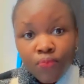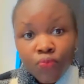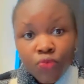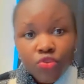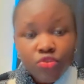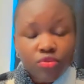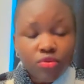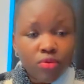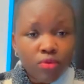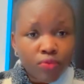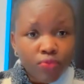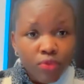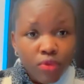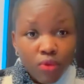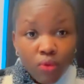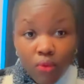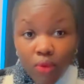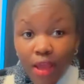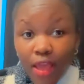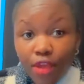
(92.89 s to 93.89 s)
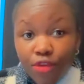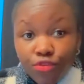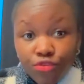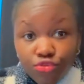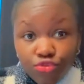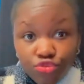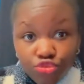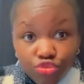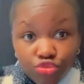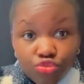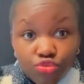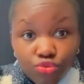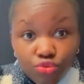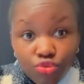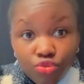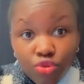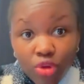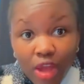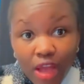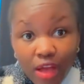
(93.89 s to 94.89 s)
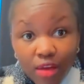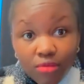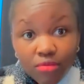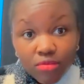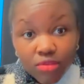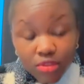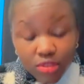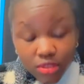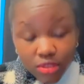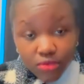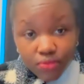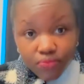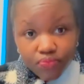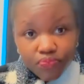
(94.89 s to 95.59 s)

So why should you have this